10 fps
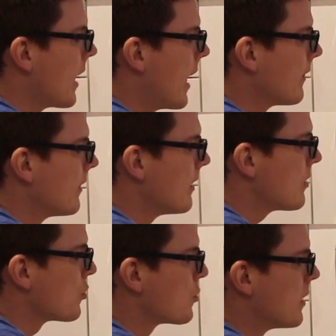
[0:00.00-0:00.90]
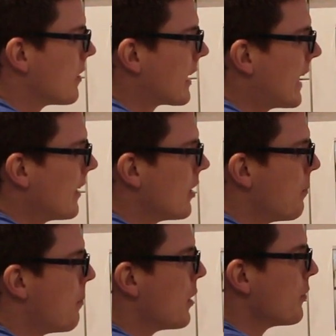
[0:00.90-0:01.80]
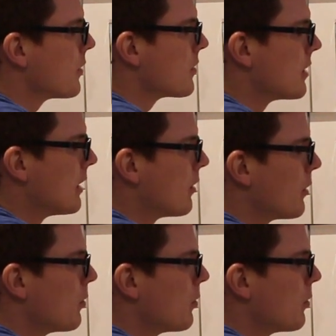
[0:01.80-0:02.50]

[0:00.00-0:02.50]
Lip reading: and the initial speed of the cannon are both 0.